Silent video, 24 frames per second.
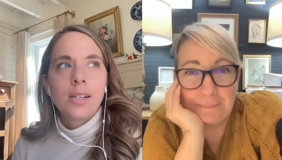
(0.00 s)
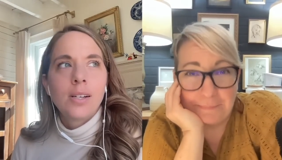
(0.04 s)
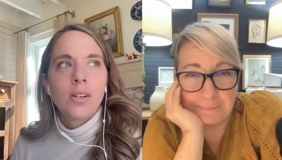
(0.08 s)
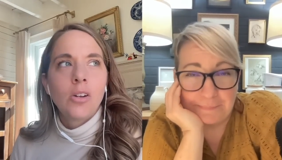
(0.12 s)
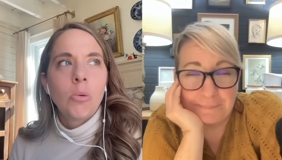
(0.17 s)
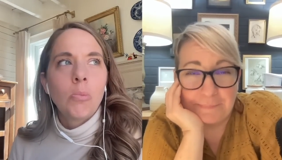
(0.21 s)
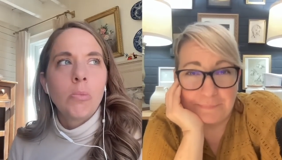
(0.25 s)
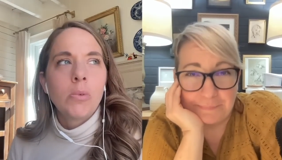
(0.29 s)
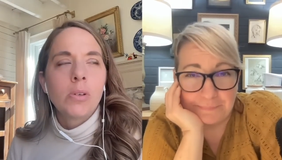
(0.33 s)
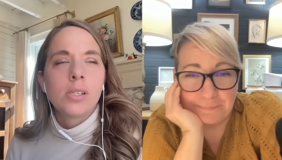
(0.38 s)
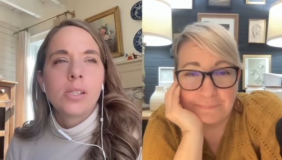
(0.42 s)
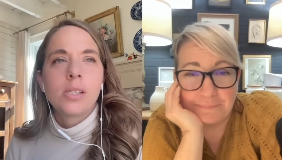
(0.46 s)
Speaker 1: it
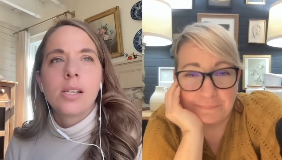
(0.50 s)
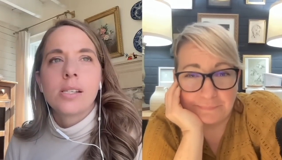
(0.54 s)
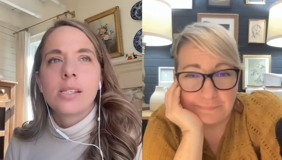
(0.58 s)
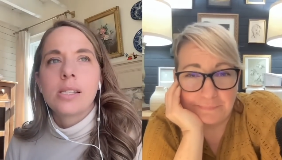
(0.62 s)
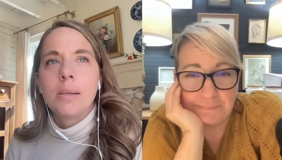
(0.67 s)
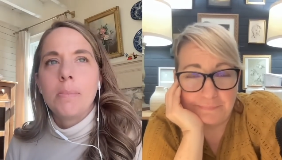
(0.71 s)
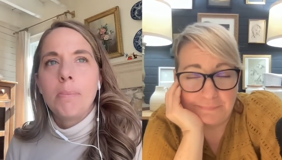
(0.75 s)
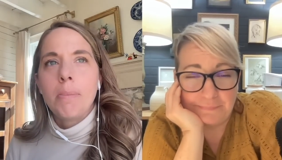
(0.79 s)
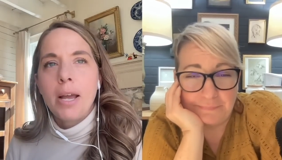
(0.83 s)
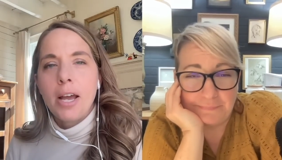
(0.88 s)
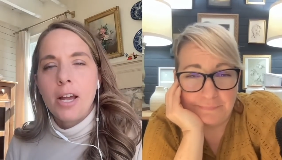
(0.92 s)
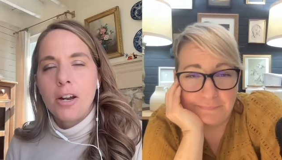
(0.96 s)
almost doesn't
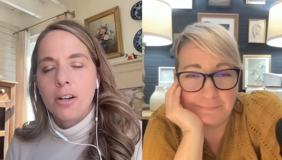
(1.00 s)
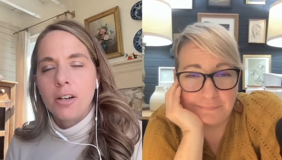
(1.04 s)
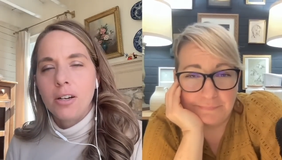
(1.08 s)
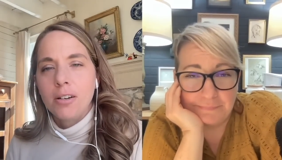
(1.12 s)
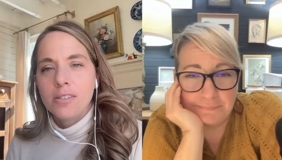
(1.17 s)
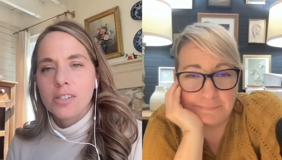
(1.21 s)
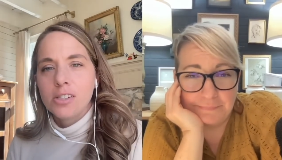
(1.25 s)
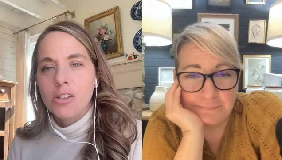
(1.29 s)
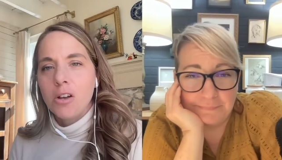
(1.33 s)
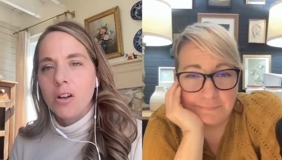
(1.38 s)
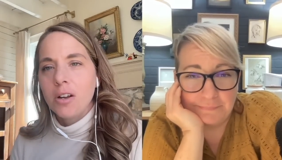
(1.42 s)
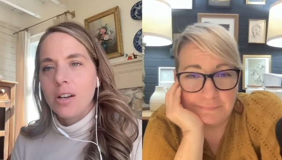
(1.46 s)
matter as
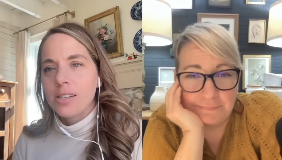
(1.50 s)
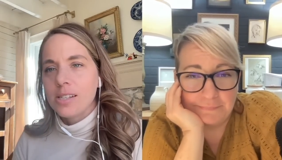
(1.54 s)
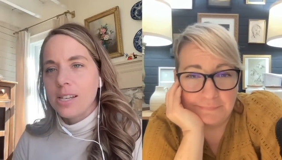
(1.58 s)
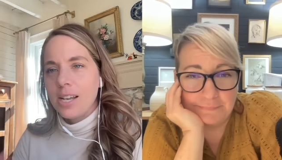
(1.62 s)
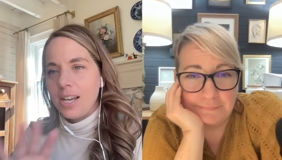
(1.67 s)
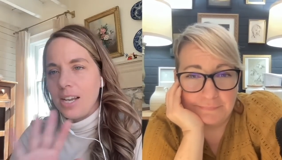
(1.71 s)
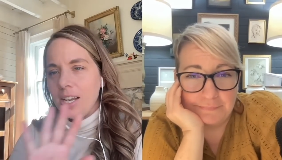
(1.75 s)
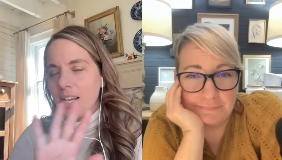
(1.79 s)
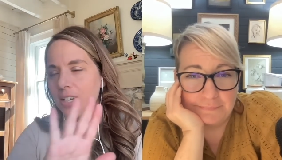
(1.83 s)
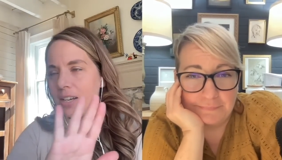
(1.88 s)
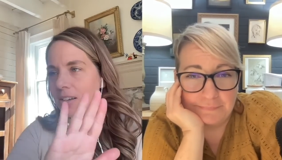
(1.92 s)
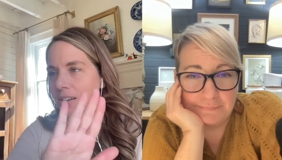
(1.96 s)
long as I
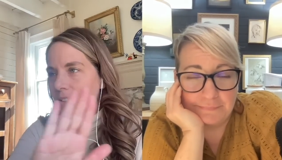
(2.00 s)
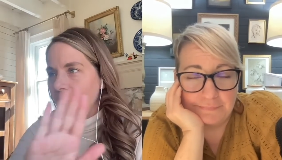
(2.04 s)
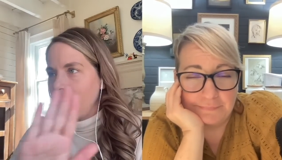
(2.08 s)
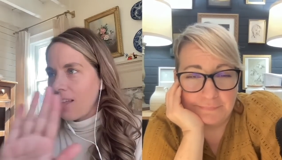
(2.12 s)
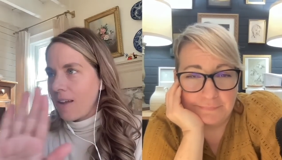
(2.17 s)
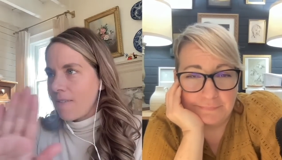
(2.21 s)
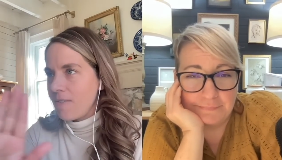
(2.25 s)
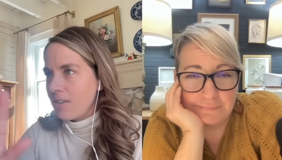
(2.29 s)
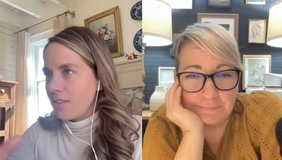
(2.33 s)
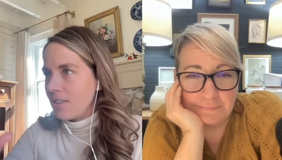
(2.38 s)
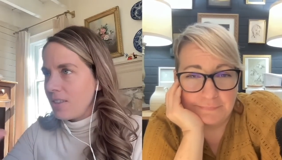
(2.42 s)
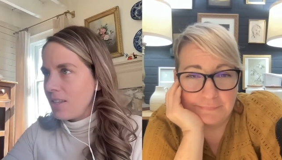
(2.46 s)
can
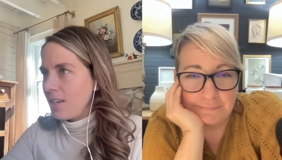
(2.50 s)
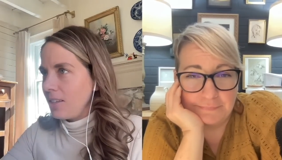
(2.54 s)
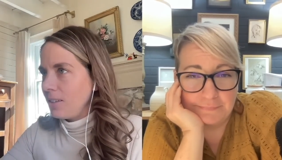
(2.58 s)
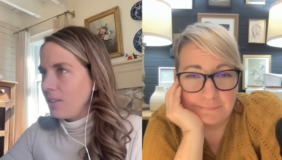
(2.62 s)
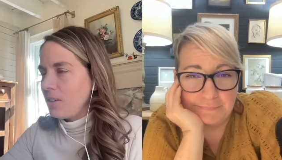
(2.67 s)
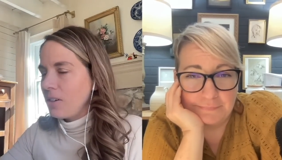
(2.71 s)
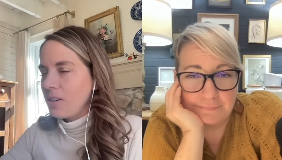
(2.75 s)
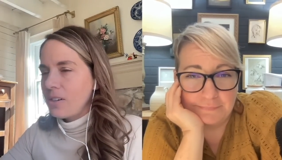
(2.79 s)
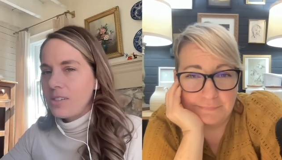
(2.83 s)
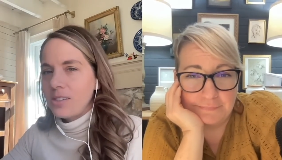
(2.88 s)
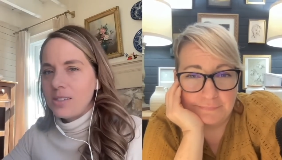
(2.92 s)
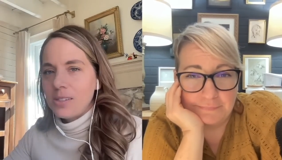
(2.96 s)
everything
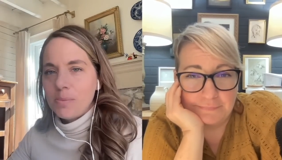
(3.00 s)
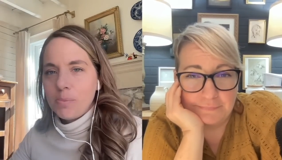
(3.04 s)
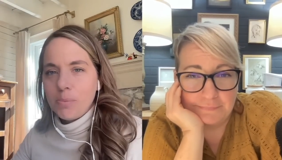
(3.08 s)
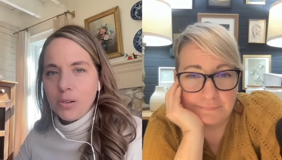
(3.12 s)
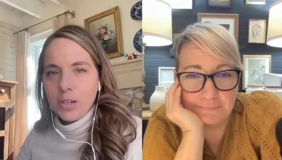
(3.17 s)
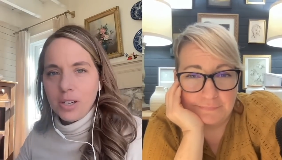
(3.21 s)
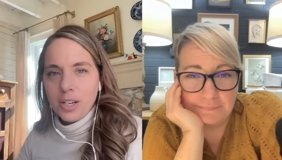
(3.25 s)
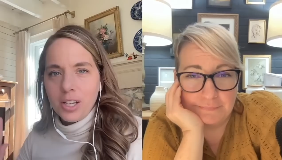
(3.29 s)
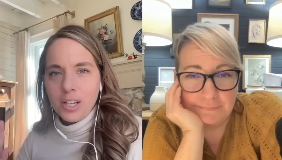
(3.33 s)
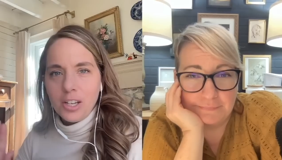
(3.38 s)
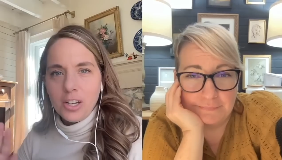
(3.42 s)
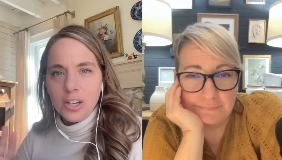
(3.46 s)
looks pretty
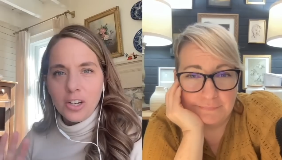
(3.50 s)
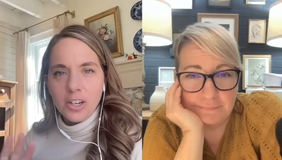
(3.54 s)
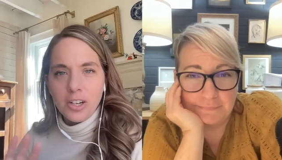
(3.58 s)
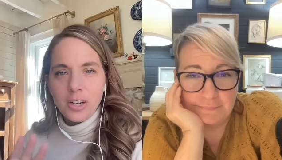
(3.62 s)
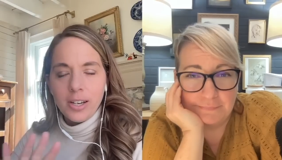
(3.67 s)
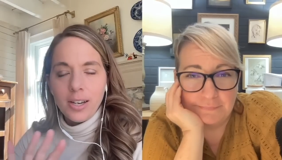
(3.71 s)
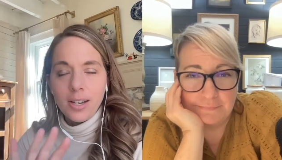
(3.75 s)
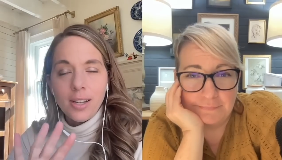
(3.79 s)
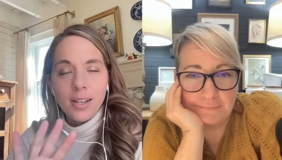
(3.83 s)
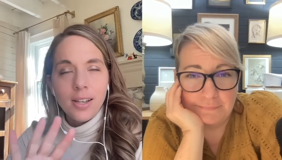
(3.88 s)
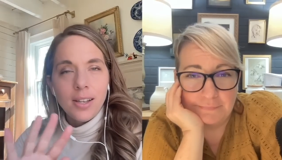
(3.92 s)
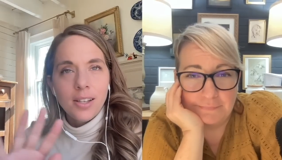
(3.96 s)
good
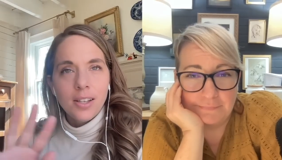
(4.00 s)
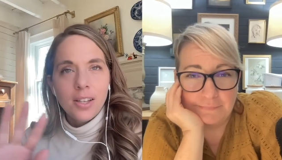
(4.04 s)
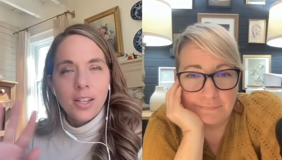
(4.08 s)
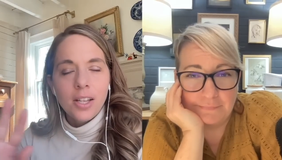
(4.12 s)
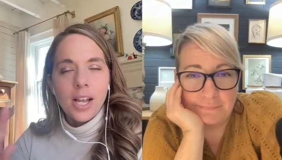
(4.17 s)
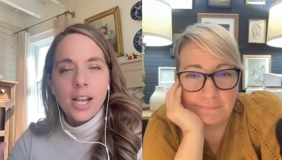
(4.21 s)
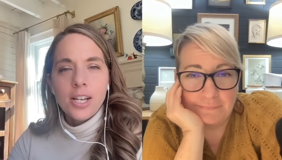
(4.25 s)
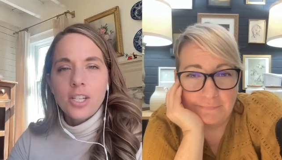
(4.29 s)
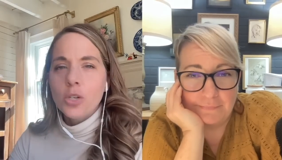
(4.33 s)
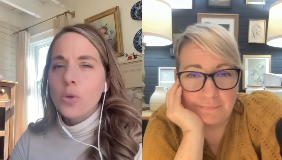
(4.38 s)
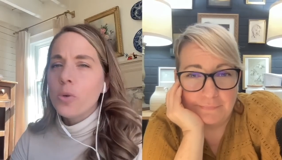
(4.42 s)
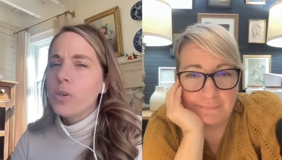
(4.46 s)

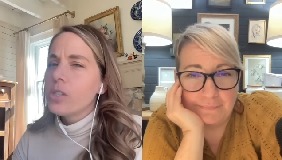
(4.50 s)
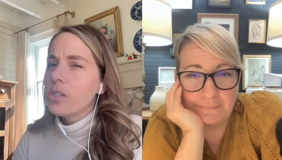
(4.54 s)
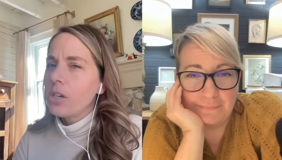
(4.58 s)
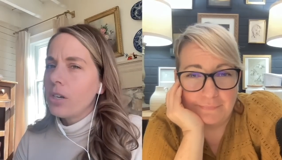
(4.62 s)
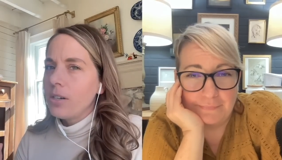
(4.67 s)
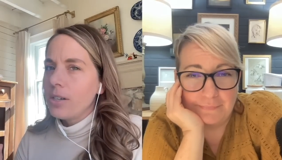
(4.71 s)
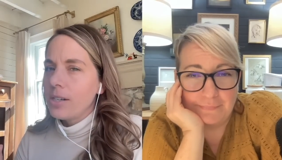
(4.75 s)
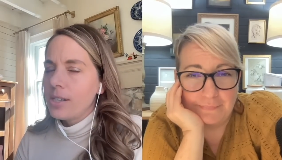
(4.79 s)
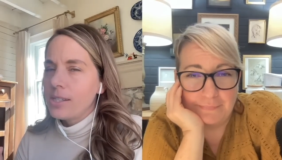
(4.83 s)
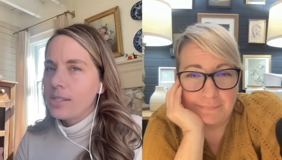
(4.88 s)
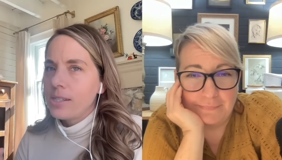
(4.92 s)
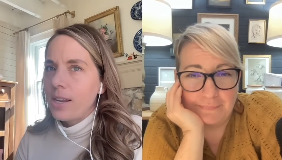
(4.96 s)
to a certain
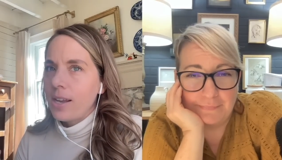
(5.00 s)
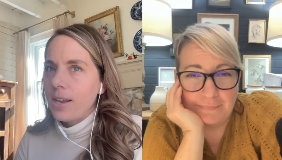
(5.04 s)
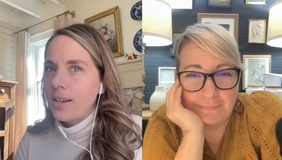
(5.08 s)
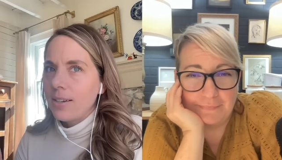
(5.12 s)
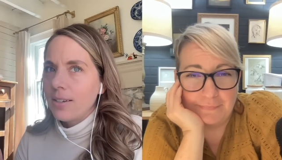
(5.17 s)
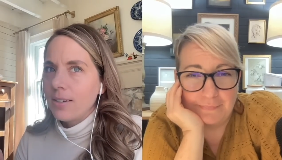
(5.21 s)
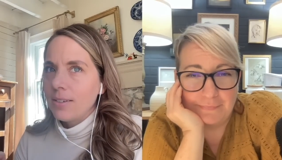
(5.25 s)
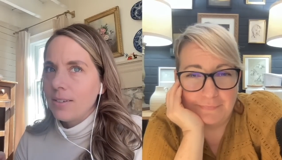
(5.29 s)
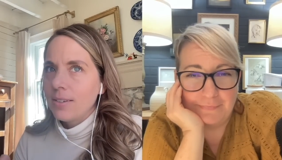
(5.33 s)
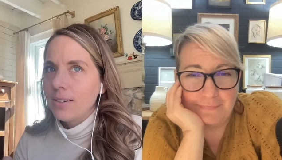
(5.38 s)
extent.